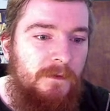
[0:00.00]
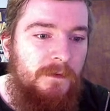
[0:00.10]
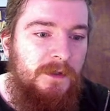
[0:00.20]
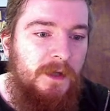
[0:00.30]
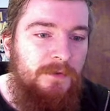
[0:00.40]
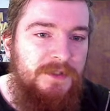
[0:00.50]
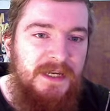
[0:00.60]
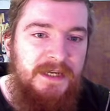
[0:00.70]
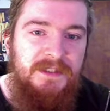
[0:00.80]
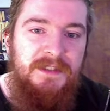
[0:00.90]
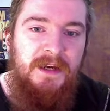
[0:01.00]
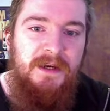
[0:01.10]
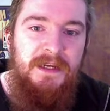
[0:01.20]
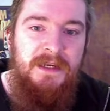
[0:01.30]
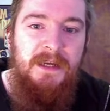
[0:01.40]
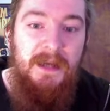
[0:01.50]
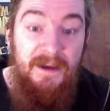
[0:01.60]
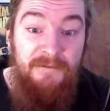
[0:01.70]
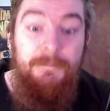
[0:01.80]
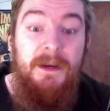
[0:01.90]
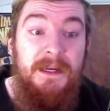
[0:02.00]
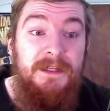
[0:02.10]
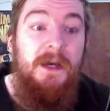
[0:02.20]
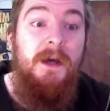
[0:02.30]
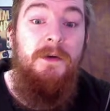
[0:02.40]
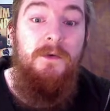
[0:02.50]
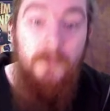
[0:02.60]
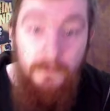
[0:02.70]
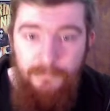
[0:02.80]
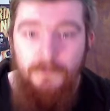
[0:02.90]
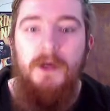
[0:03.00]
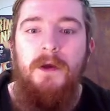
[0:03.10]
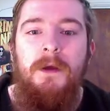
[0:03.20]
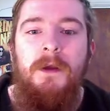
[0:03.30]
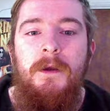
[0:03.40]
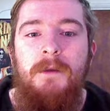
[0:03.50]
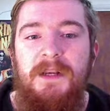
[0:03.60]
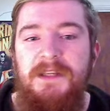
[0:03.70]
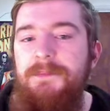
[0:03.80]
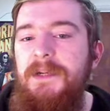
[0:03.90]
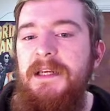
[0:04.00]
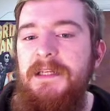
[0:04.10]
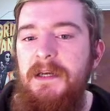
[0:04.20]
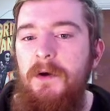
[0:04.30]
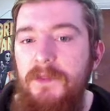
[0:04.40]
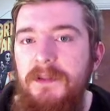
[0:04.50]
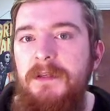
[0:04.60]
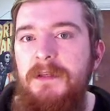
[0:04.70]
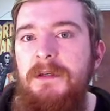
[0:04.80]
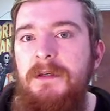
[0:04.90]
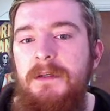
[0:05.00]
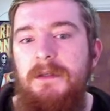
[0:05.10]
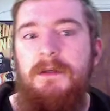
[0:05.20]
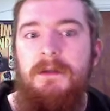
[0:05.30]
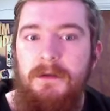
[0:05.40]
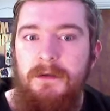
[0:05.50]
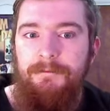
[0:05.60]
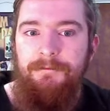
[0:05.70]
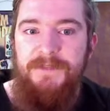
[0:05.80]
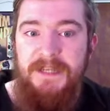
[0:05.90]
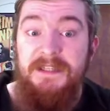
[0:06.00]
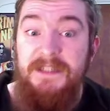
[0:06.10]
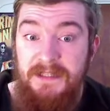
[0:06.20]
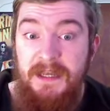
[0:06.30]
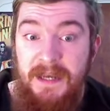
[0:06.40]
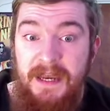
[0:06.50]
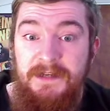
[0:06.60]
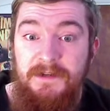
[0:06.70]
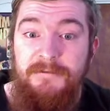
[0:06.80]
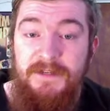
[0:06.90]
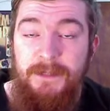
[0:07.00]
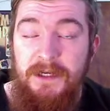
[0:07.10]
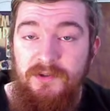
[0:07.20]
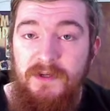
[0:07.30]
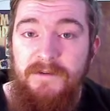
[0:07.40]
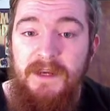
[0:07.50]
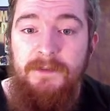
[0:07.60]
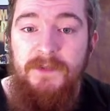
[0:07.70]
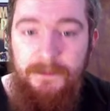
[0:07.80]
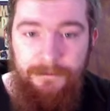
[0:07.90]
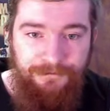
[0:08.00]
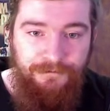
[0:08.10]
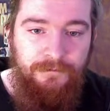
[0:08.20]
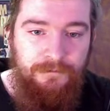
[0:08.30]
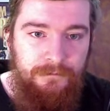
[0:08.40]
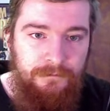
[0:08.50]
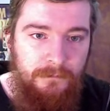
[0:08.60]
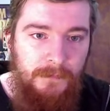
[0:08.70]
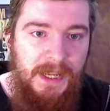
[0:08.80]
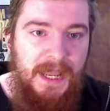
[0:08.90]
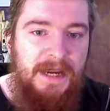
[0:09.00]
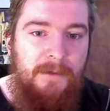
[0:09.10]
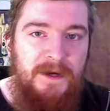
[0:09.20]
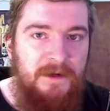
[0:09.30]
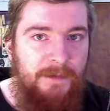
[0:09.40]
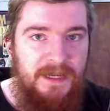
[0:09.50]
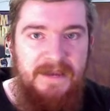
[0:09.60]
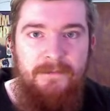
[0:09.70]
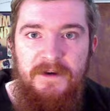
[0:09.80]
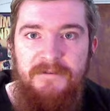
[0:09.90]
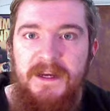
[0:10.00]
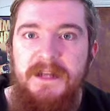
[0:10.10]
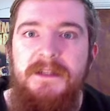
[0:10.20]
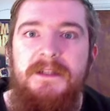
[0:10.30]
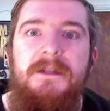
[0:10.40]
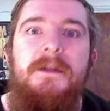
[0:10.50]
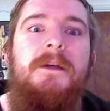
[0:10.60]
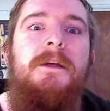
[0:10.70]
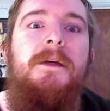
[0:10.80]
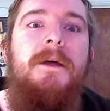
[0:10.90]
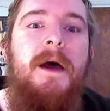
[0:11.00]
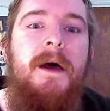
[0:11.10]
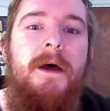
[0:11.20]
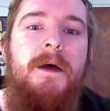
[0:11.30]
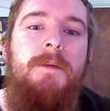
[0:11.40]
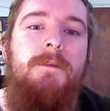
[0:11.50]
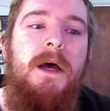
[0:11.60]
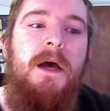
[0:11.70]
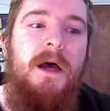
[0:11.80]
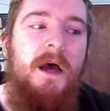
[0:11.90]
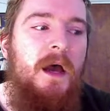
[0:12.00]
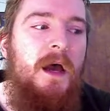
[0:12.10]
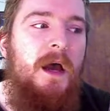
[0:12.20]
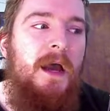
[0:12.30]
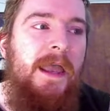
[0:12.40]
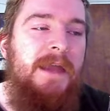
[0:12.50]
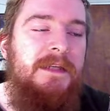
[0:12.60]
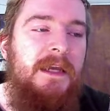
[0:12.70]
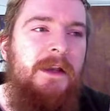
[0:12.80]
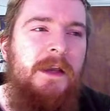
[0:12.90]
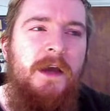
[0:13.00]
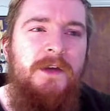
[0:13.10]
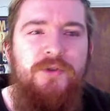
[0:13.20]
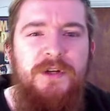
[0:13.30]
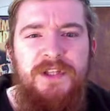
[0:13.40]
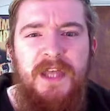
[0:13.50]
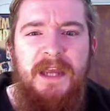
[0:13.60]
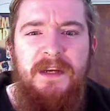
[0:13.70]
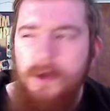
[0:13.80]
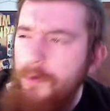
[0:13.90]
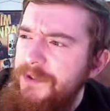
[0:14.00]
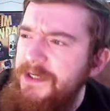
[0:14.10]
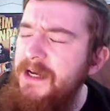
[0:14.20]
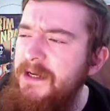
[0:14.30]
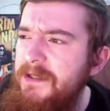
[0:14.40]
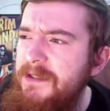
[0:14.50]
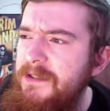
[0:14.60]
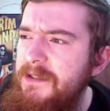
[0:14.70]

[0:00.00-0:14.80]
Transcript: Golden Axe, I have played an awful lot because I played it on the discs that I had of these Mega Drive games. And then when I got my Game Boy Advance, I had a cartridge that had Golden Axe